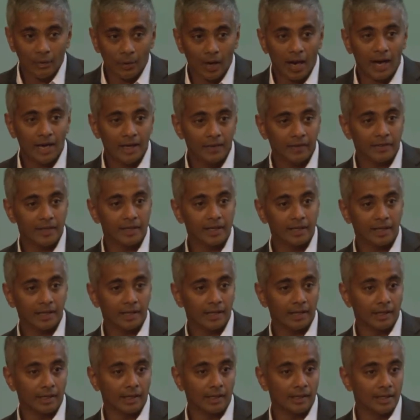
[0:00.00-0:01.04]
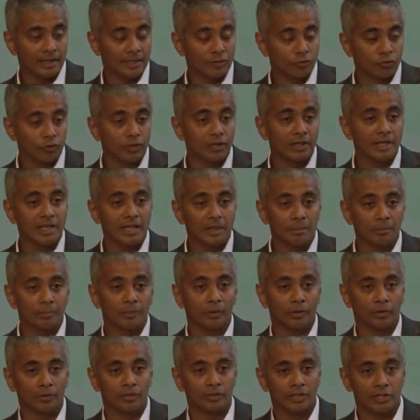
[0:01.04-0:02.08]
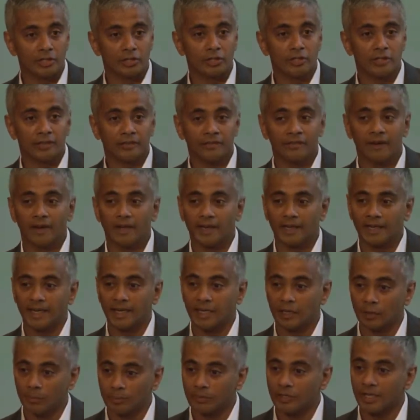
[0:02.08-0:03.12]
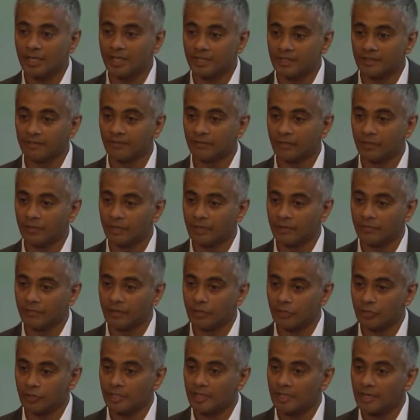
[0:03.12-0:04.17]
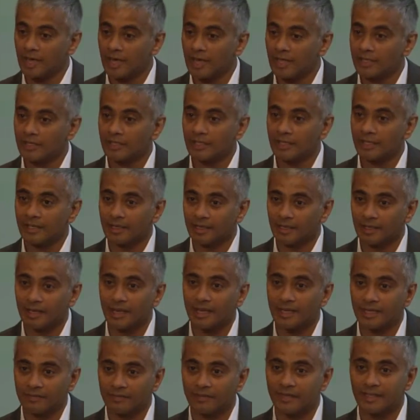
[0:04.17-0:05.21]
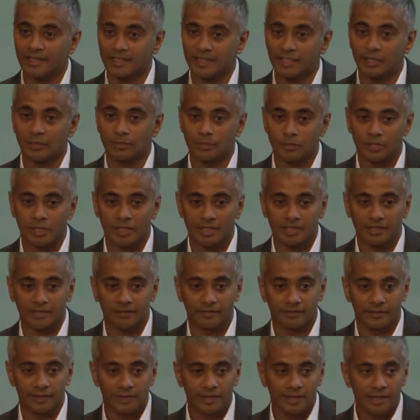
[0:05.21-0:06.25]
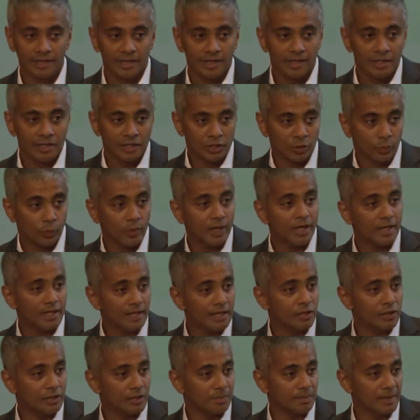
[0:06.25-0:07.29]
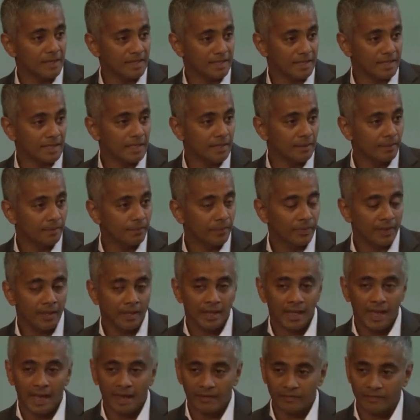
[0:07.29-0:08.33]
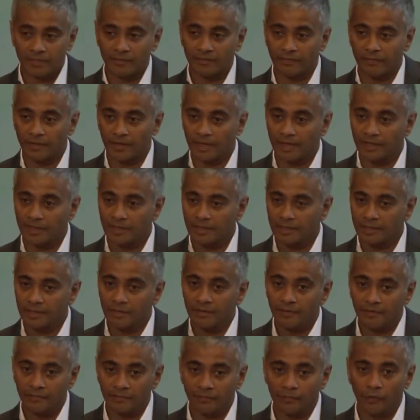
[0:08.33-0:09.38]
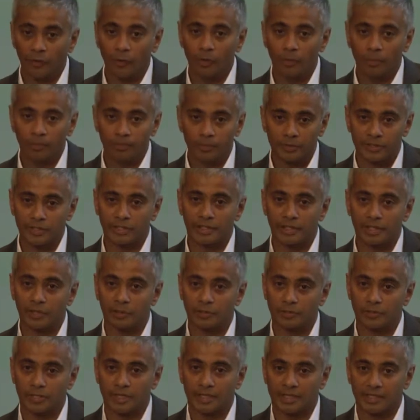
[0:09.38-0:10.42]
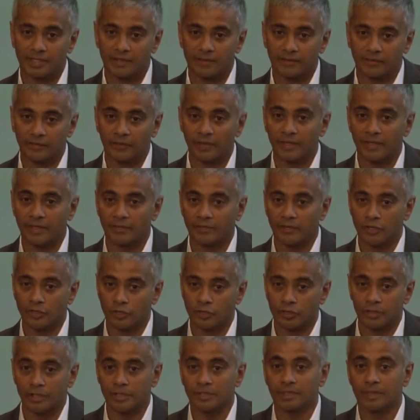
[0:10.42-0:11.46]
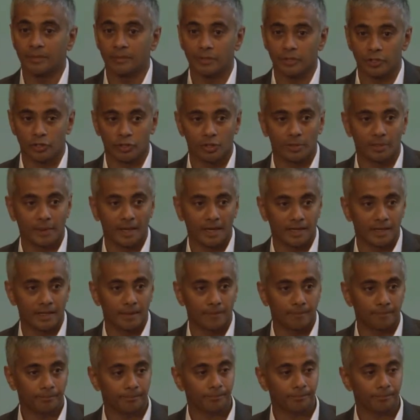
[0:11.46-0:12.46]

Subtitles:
I think it's really important that you define an objective for your innovation, and ideally a client-facing objective. So we at HSBC have defined 4 particular objectives for innovation in commercial banking.